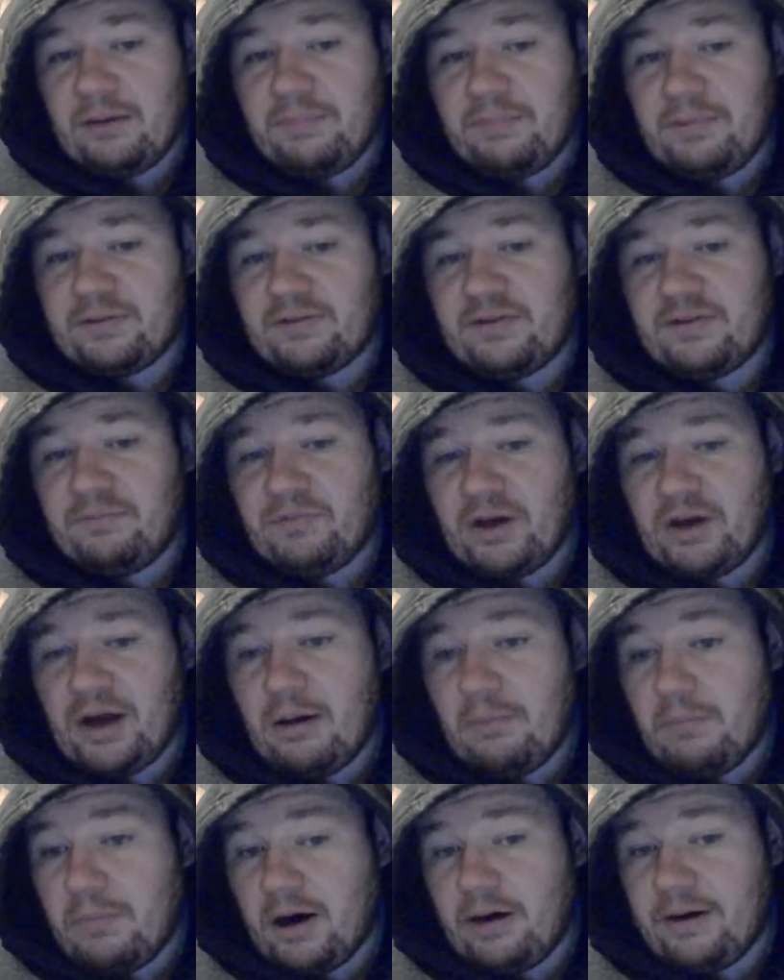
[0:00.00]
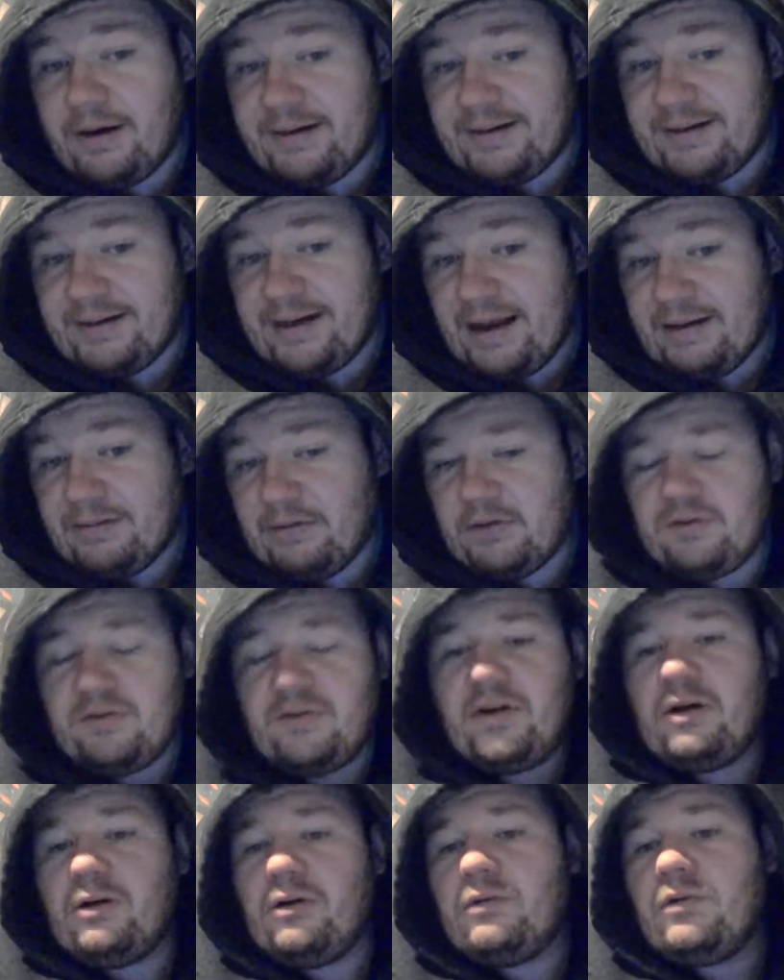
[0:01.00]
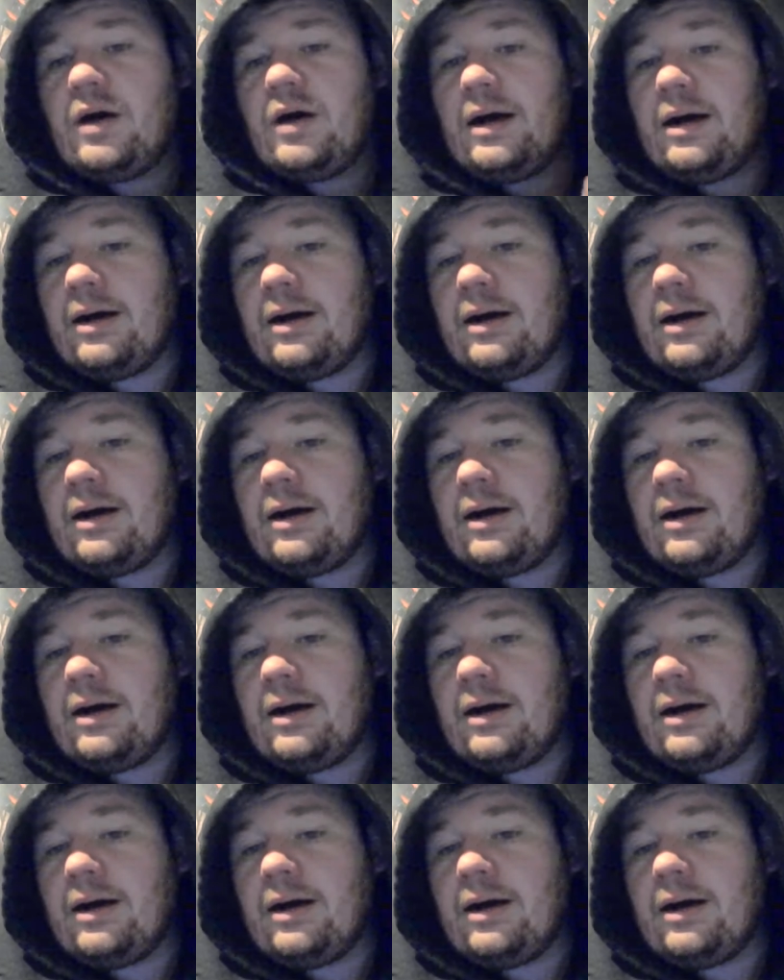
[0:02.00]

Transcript: puts in the armbar again until